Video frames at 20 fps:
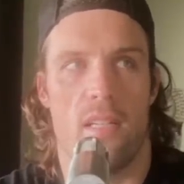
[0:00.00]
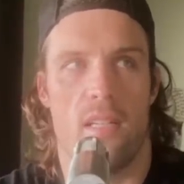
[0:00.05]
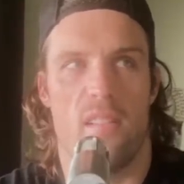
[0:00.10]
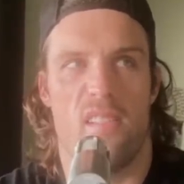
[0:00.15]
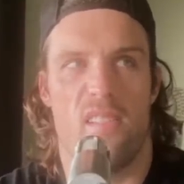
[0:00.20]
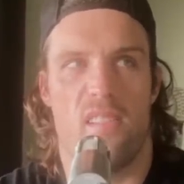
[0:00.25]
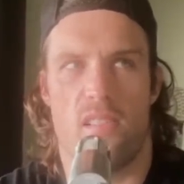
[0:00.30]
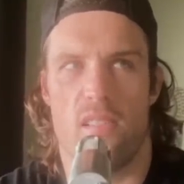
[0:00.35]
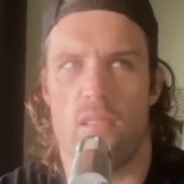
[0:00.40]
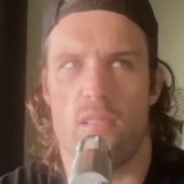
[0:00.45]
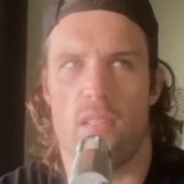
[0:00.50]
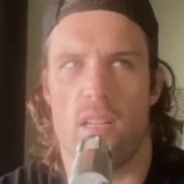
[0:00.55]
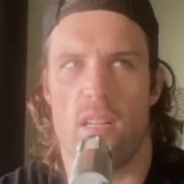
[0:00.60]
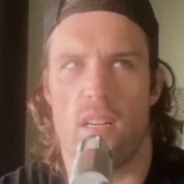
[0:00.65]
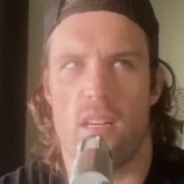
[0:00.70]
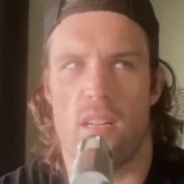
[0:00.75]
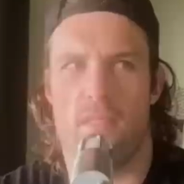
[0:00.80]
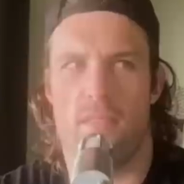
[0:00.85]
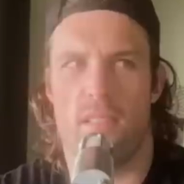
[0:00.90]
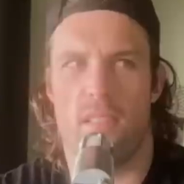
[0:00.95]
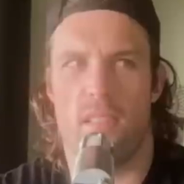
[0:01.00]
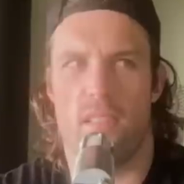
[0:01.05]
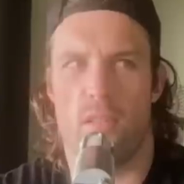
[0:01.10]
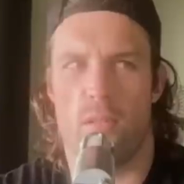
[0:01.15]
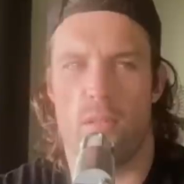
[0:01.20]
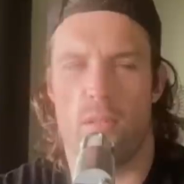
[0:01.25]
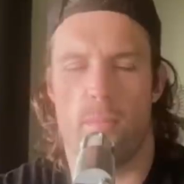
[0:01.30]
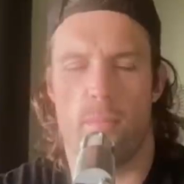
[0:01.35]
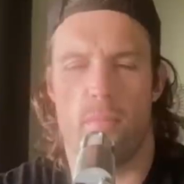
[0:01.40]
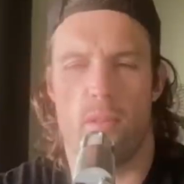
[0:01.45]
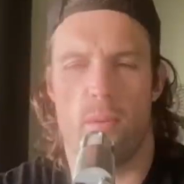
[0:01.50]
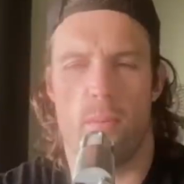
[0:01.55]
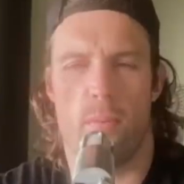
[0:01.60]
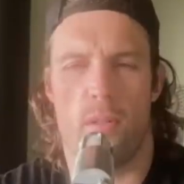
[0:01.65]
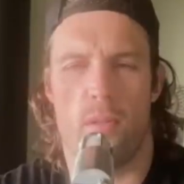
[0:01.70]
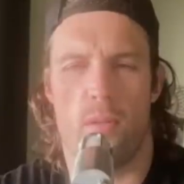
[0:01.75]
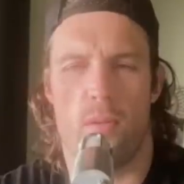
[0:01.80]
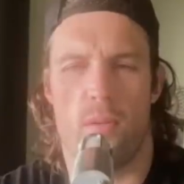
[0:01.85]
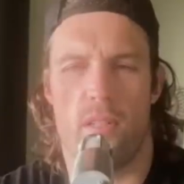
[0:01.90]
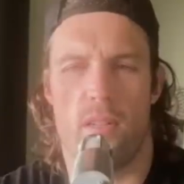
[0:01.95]
Still not enough to kill the
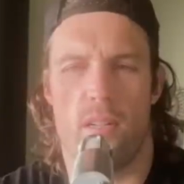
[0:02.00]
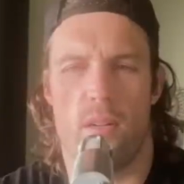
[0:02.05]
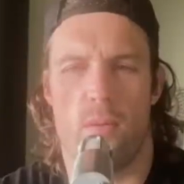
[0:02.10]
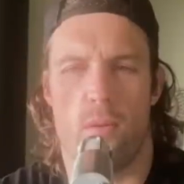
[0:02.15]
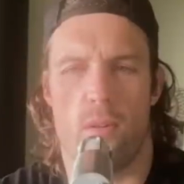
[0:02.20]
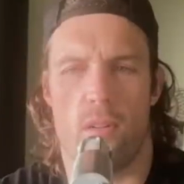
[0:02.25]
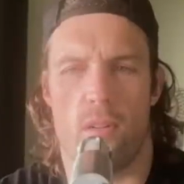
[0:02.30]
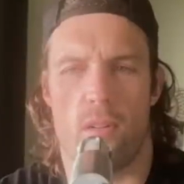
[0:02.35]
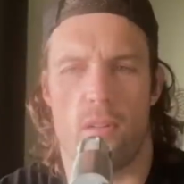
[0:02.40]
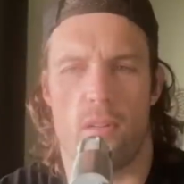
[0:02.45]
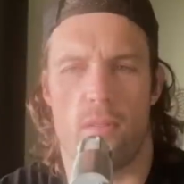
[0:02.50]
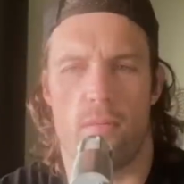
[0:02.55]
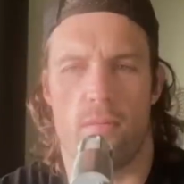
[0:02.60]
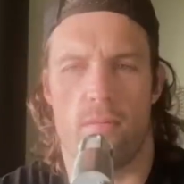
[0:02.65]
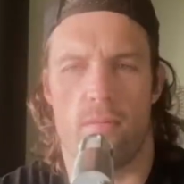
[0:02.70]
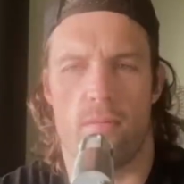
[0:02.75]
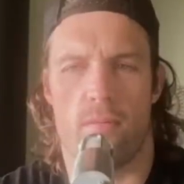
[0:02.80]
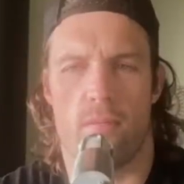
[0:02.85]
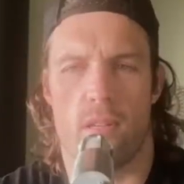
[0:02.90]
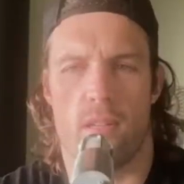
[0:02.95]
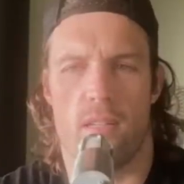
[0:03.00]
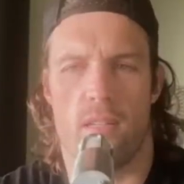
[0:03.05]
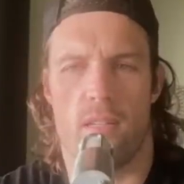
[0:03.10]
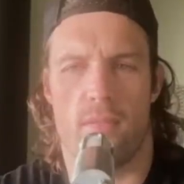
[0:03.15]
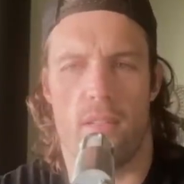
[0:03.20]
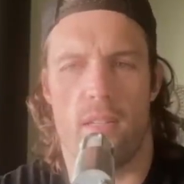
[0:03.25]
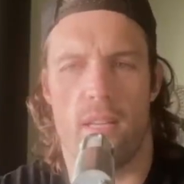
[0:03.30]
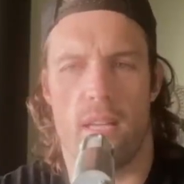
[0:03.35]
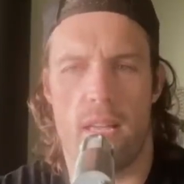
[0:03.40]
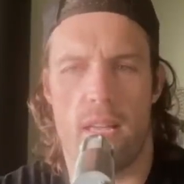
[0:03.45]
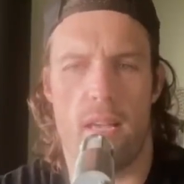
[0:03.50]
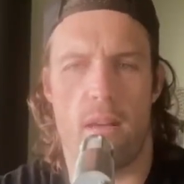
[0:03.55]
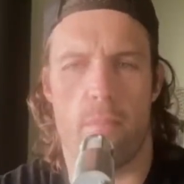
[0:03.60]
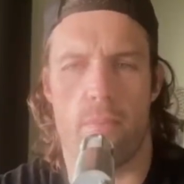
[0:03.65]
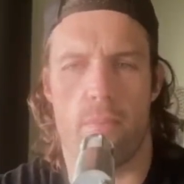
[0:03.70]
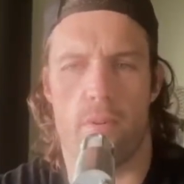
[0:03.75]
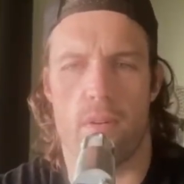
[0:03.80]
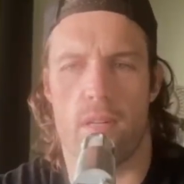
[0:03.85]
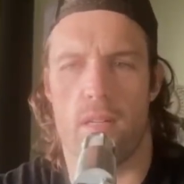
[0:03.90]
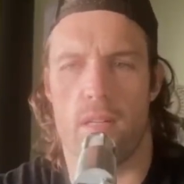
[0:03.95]
Bitcoin network. Could definitely
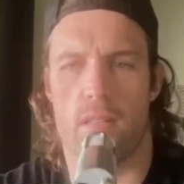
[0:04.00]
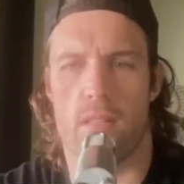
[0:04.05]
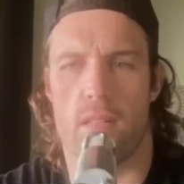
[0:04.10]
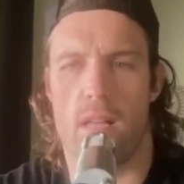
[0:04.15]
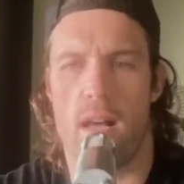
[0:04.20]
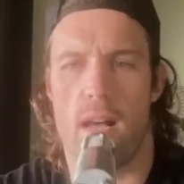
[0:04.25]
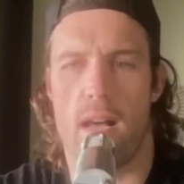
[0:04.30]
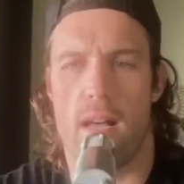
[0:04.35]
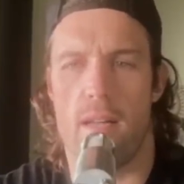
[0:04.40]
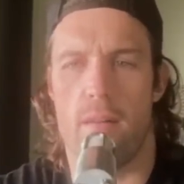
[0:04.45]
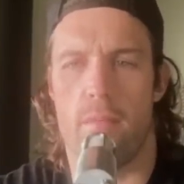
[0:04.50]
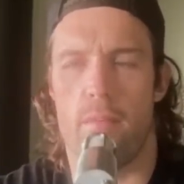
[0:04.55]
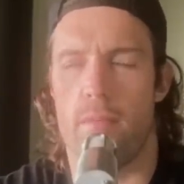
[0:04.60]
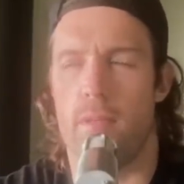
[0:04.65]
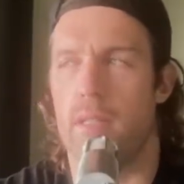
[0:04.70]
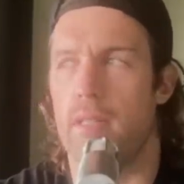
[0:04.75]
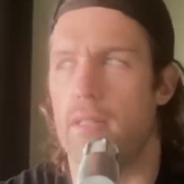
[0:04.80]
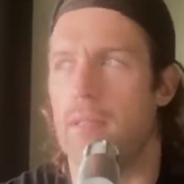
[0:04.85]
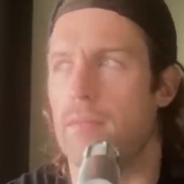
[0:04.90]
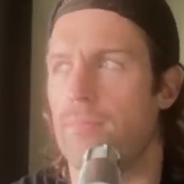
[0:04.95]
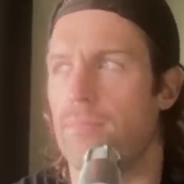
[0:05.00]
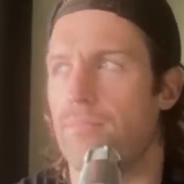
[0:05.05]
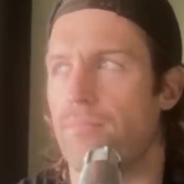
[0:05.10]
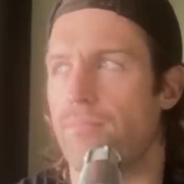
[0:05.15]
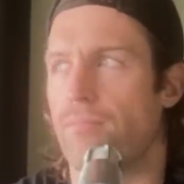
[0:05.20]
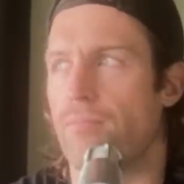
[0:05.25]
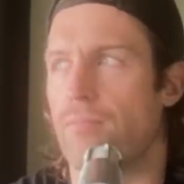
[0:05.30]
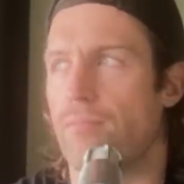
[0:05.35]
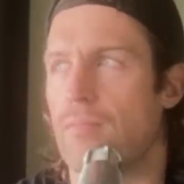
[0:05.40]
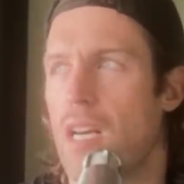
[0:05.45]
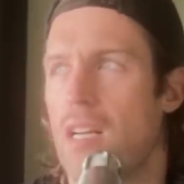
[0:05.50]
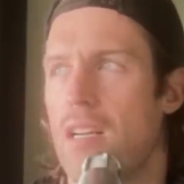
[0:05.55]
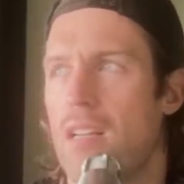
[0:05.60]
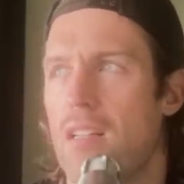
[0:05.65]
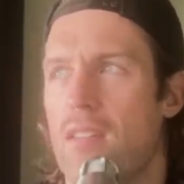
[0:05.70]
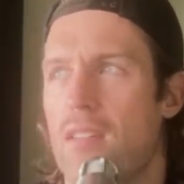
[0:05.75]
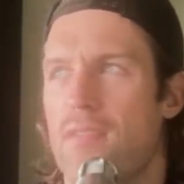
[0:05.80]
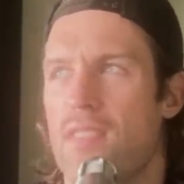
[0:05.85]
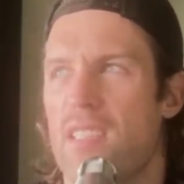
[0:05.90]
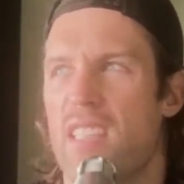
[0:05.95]
hamper it a lot, but not
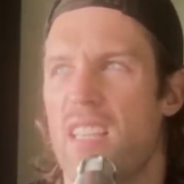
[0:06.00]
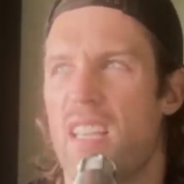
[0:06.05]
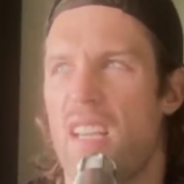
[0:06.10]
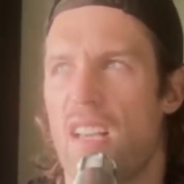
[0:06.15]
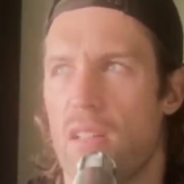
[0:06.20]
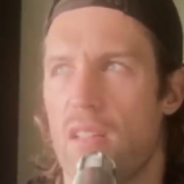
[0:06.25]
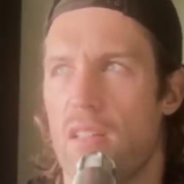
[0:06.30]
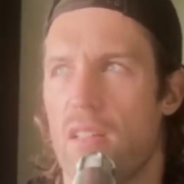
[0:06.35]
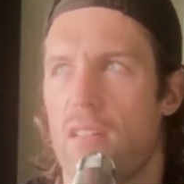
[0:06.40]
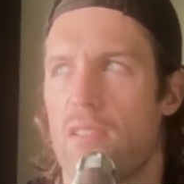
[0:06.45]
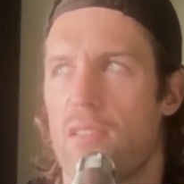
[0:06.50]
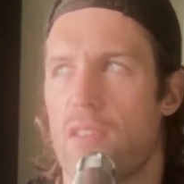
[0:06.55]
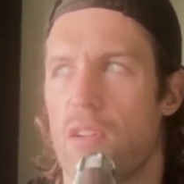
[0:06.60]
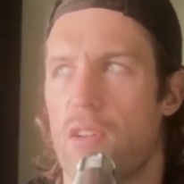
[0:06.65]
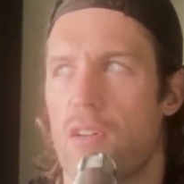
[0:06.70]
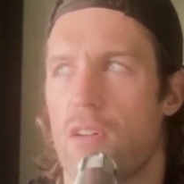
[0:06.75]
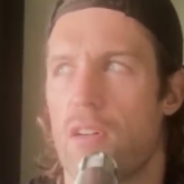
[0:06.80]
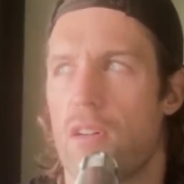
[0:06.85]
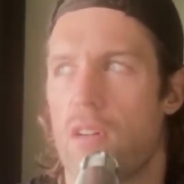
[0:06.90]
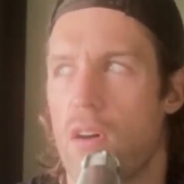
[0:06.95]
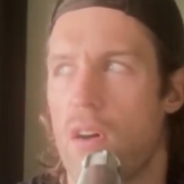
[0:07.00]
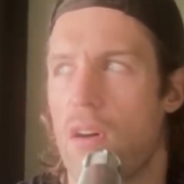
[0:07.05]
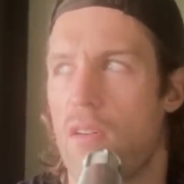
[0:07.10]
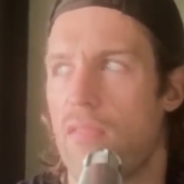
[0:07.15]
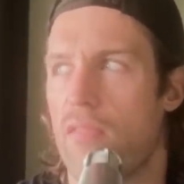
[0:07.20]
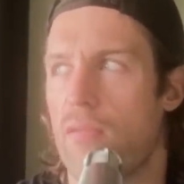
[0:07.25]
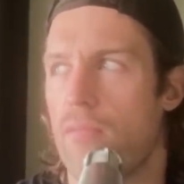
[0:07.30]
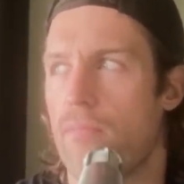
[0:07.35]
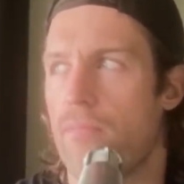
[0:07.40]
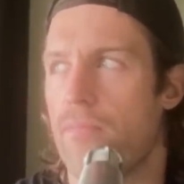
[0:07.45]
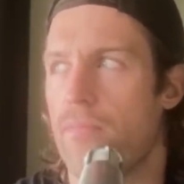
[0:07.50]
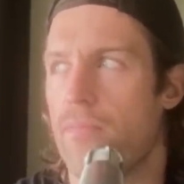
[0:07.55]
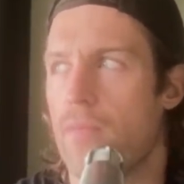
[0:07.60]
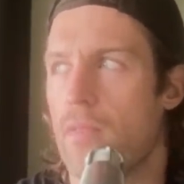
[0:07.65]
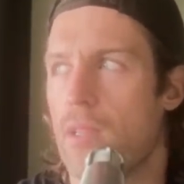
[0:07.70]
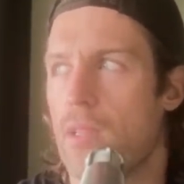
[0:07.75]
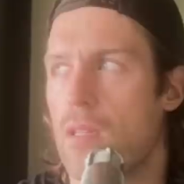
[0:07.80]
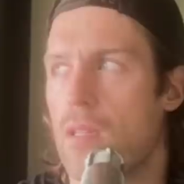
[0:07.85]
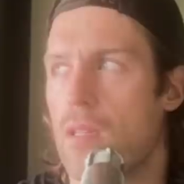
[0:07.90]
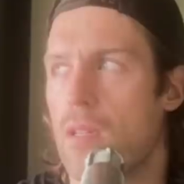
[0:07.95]
enough to kill it or turn it off.
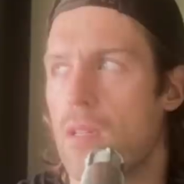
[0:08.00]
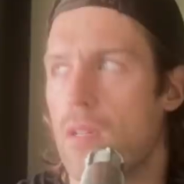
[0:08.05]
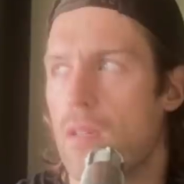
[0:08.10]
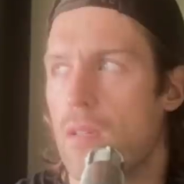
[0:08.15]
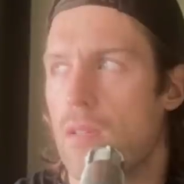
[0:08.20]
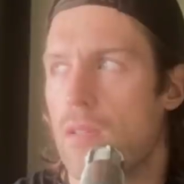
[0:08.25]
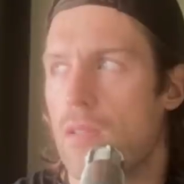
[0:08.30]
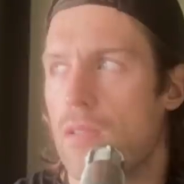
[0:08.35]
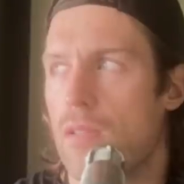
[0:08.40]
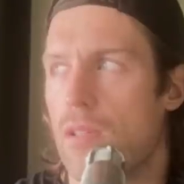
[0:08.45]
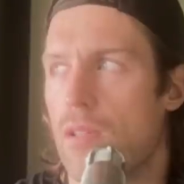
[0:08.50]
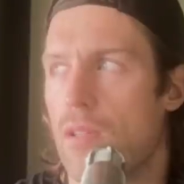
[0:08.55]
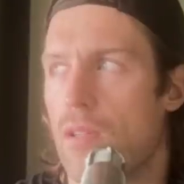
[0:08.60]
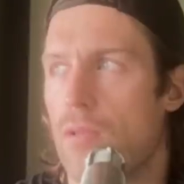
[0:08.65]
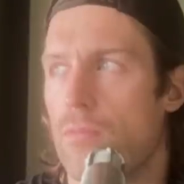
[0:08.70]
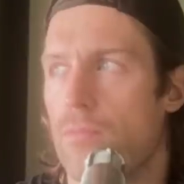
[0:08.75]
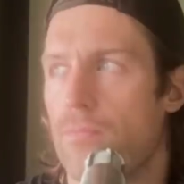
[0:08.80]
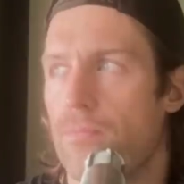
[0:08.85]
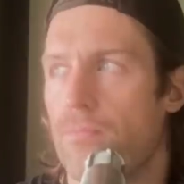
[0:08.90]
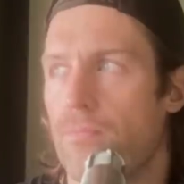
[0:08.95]
So